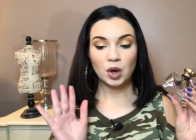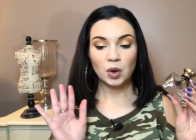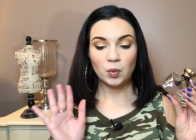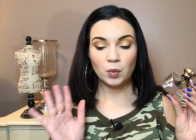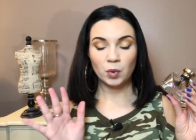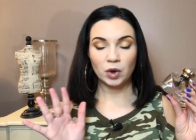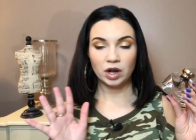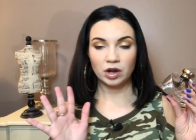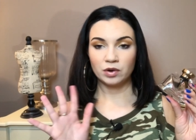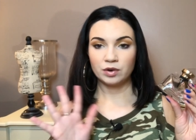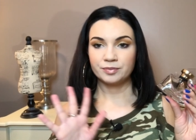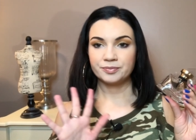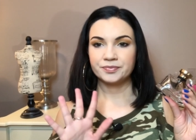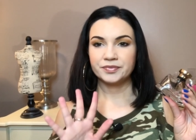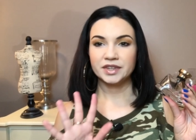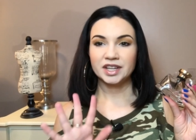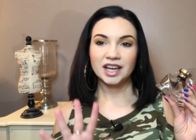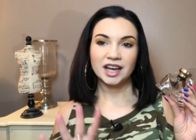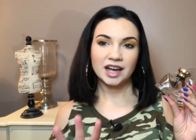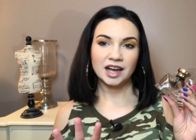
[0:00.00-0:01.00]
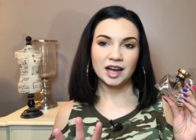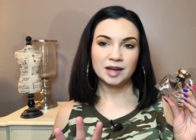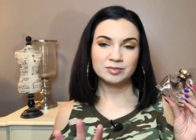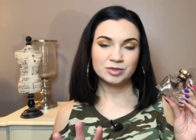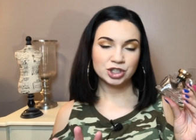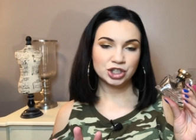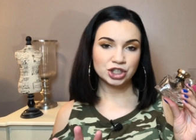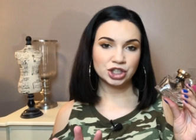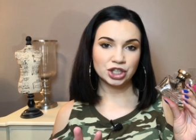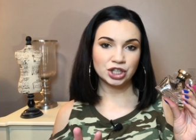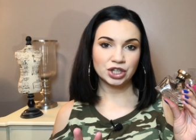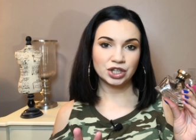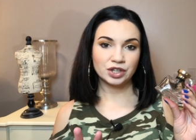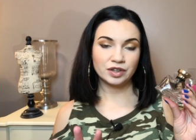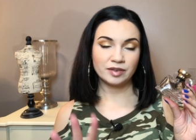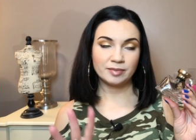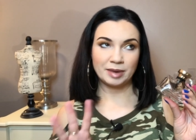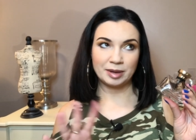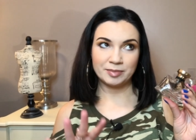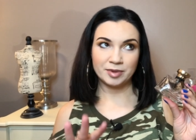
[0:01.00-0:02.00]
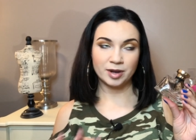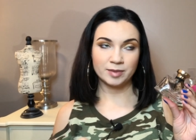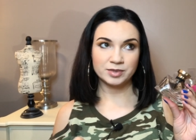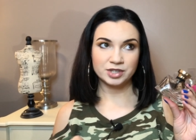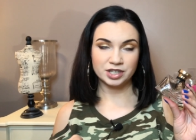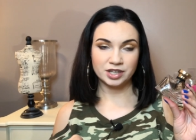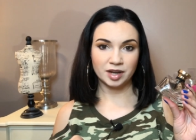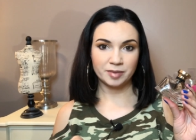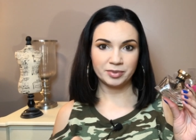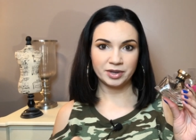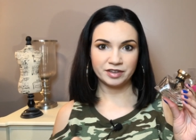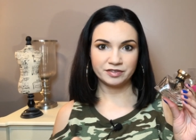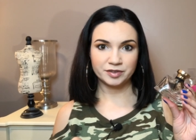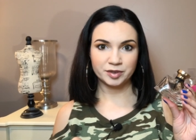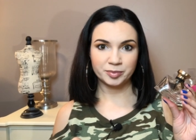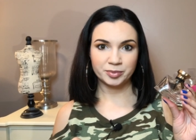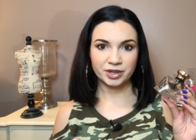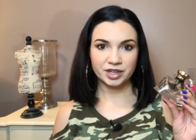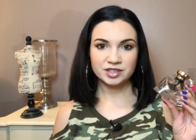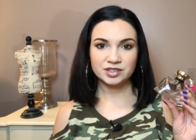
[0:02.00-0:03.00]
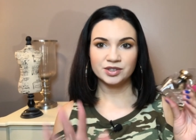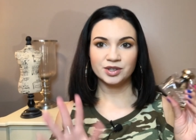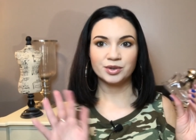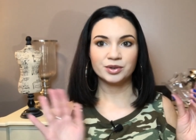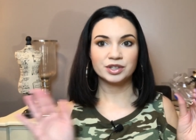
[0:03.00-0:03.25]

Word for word: Whoa. I'm sure that my mom did not pay full price though,